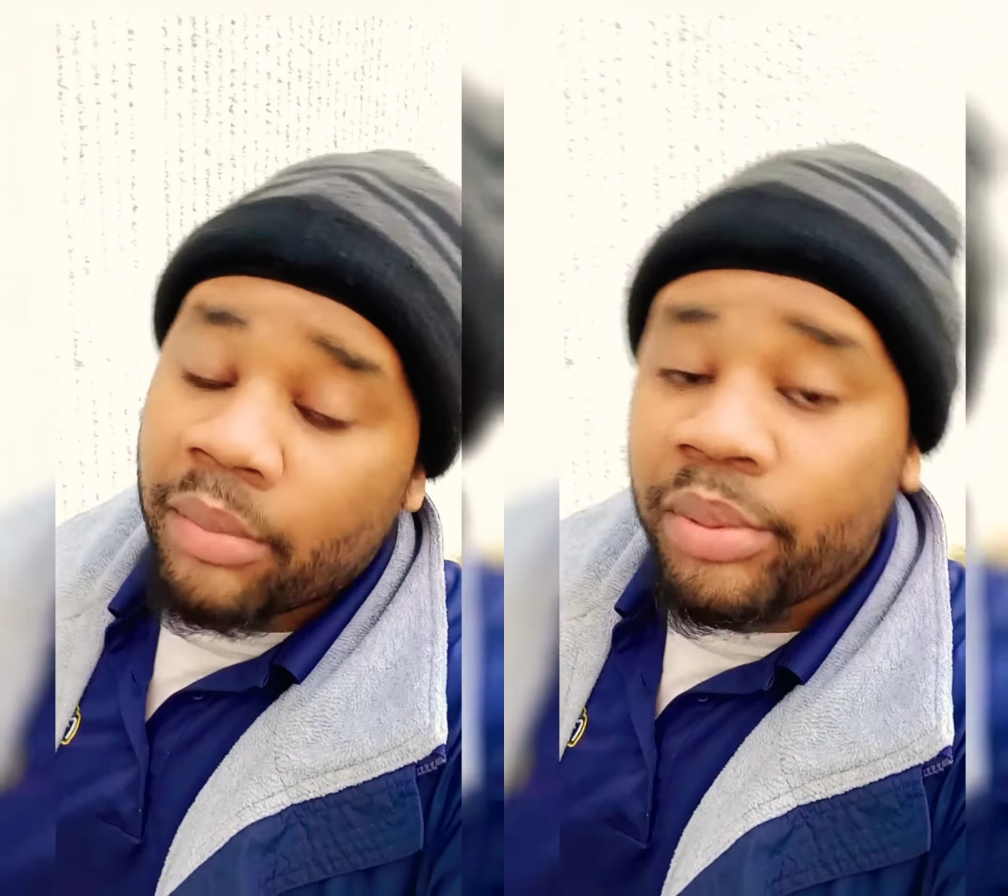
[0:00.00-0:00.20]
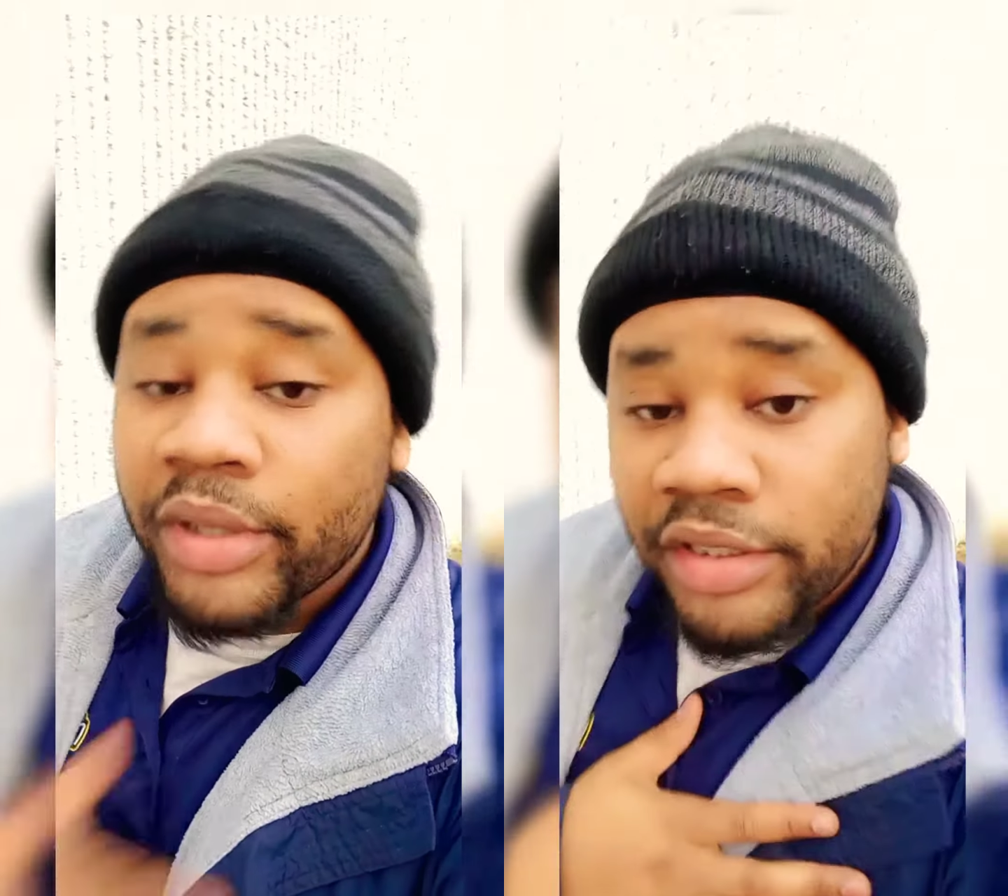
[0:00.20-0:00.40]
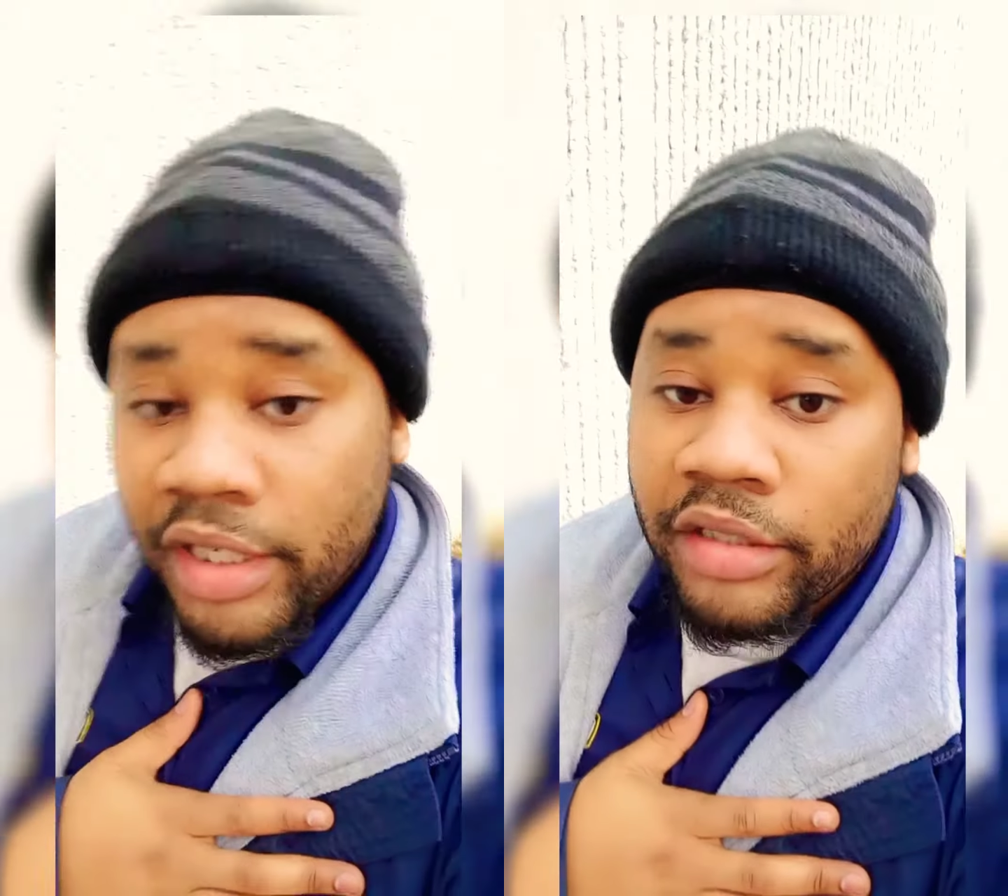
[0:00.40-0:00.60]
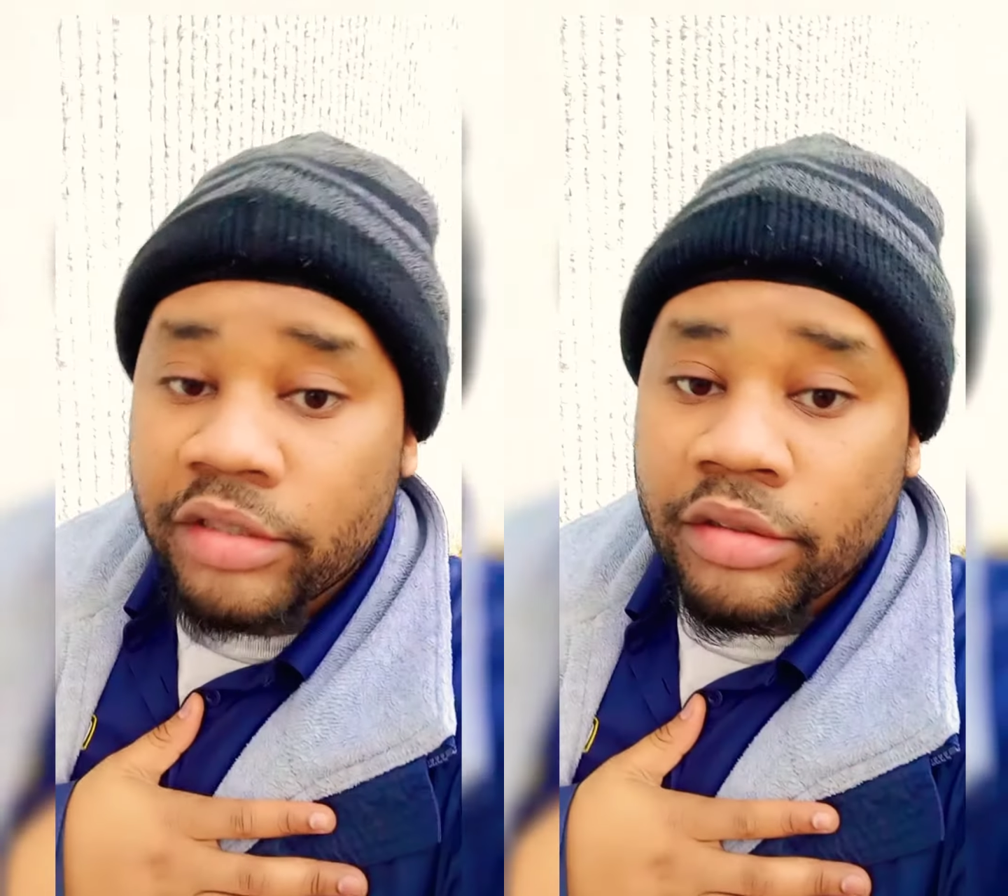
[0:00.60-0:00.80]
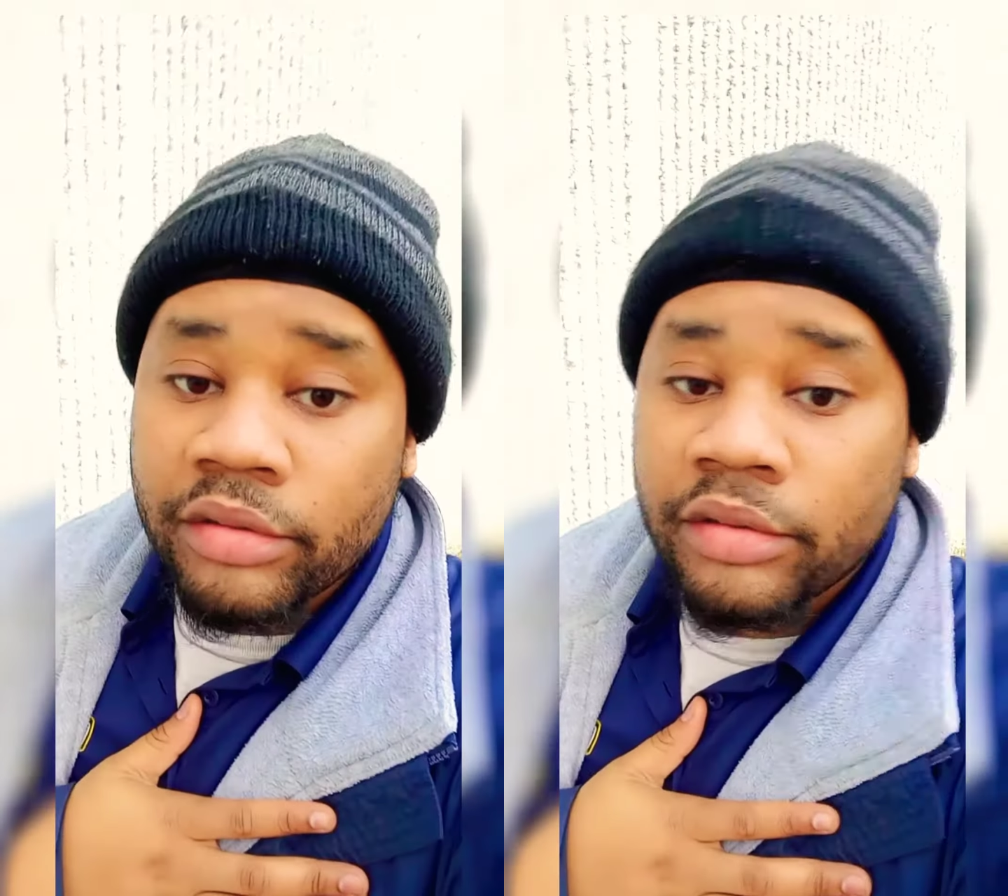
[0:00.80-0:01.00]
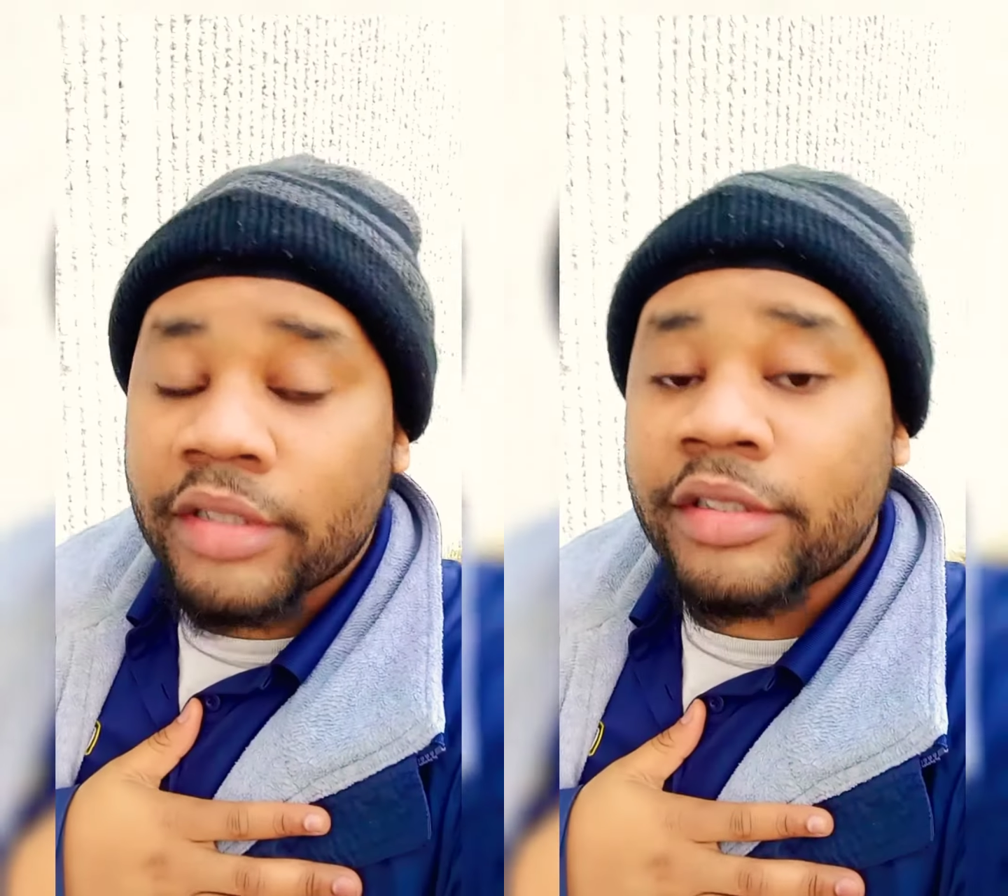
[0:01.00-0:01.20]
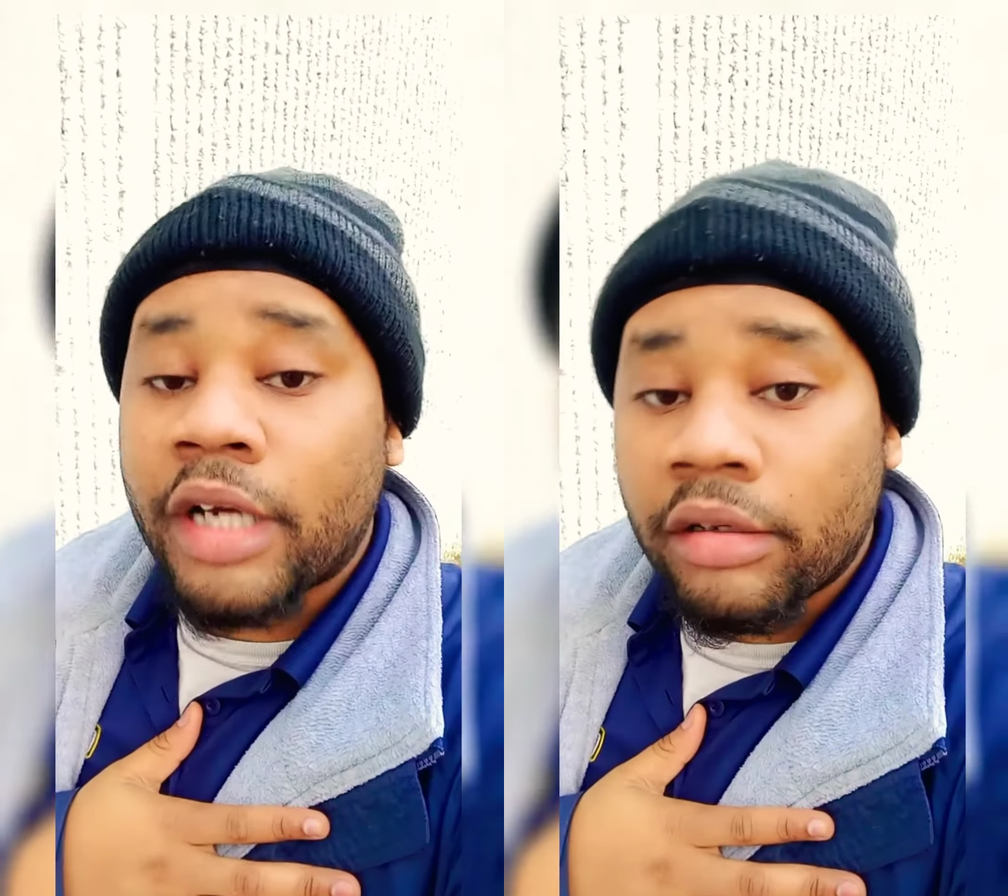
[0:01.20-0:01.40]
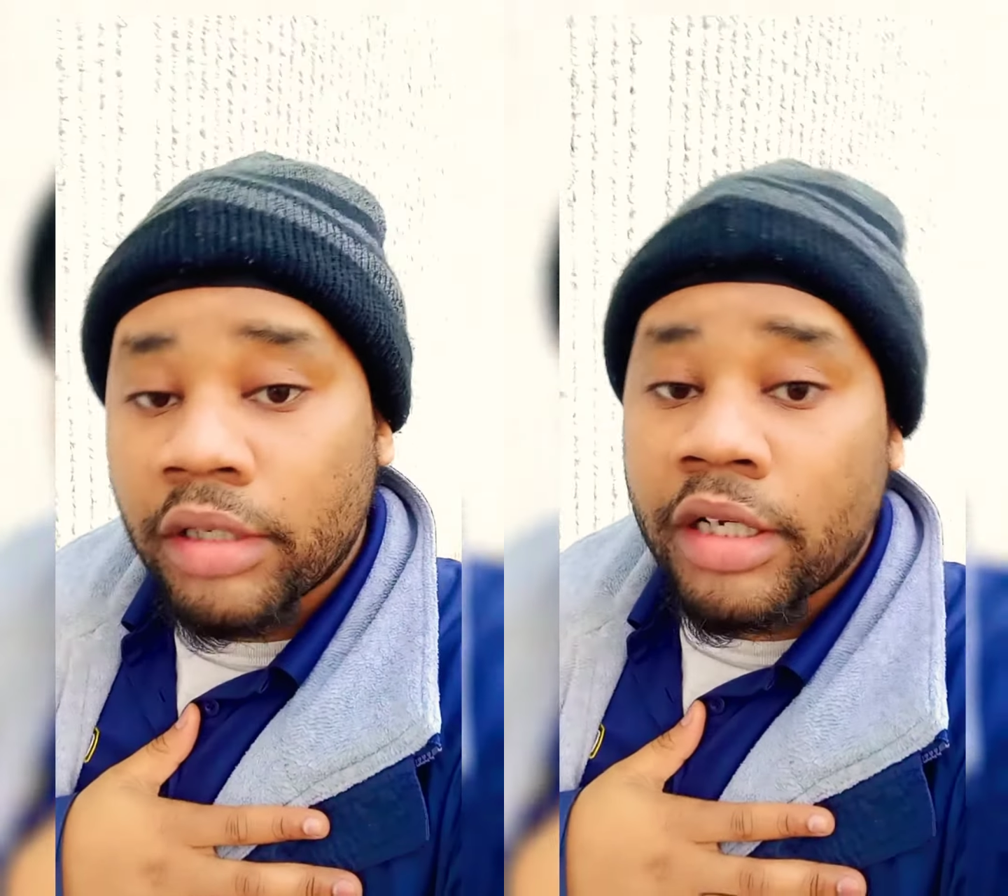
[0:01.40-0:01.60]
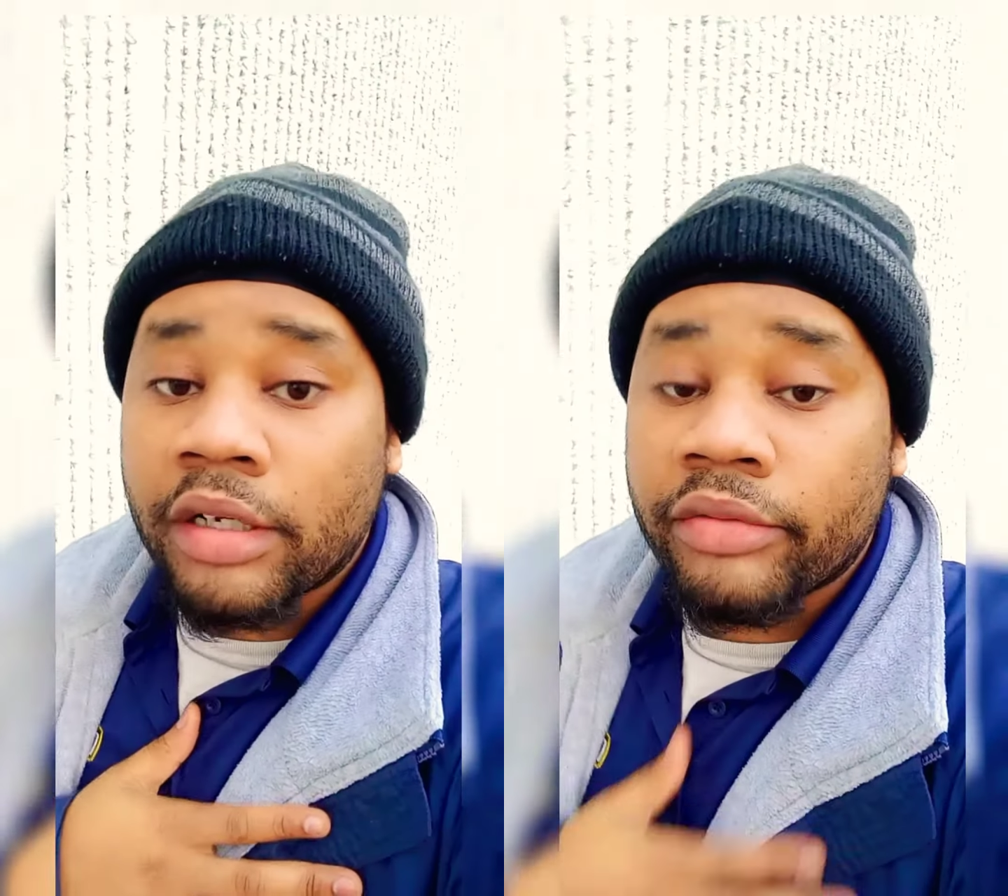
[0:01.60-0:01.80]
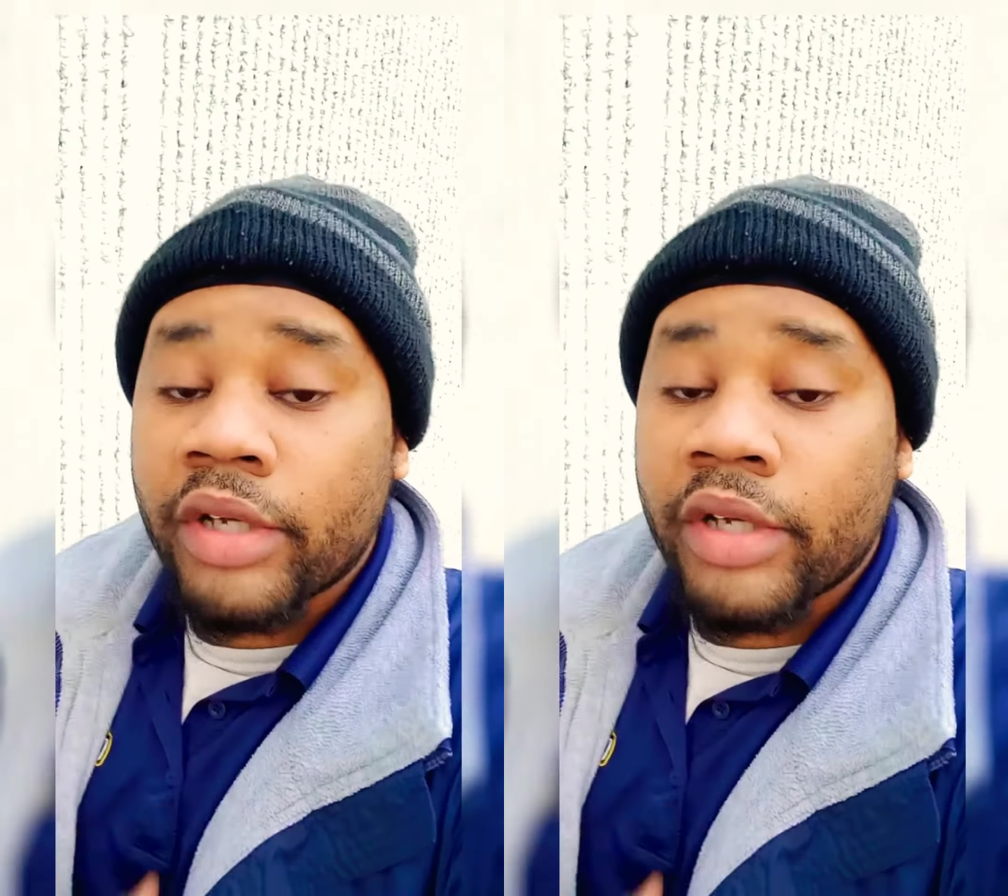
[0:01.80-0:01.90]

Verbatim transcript: appreciate you. It's all love.